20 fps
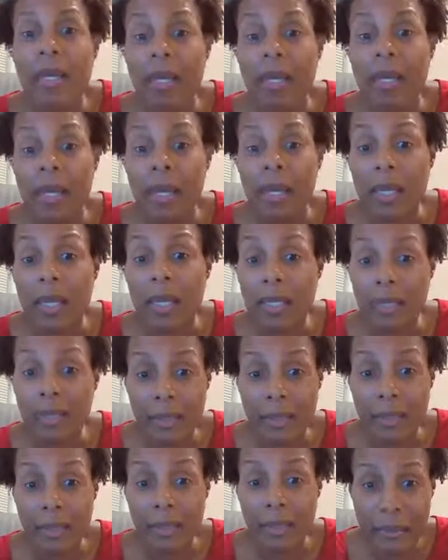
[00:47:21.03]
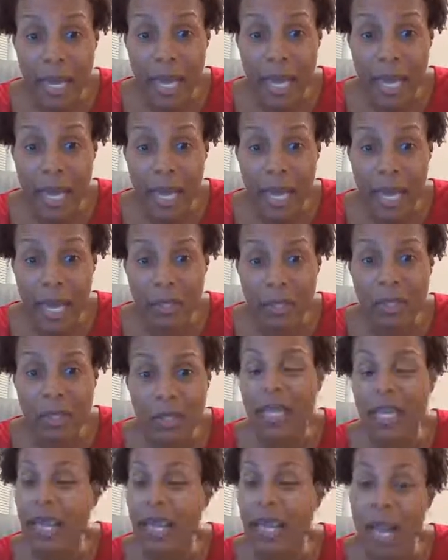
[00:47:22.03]
cleaned, sterilized my house,
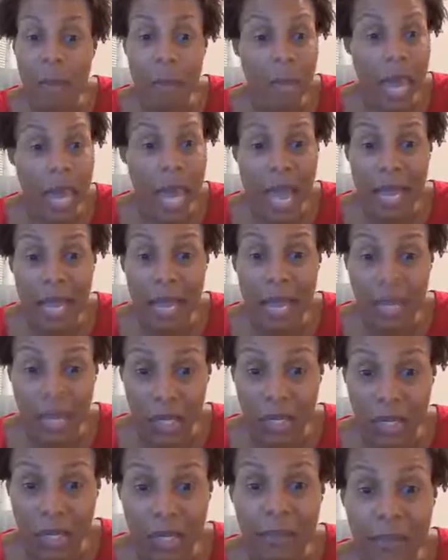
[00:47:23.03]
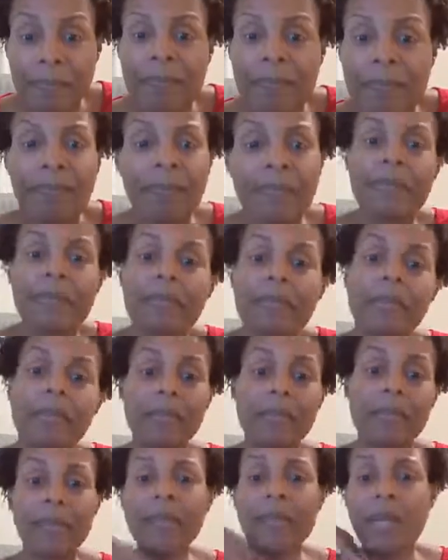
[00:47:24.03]
and I'm back here
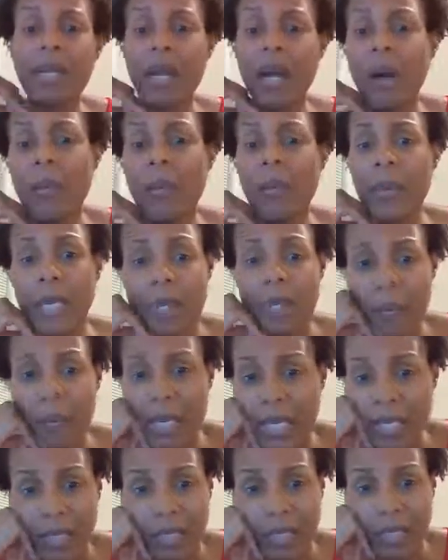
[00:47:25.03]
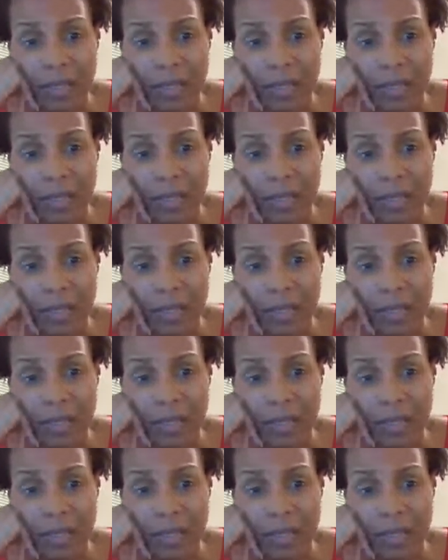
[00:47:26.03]
already ready.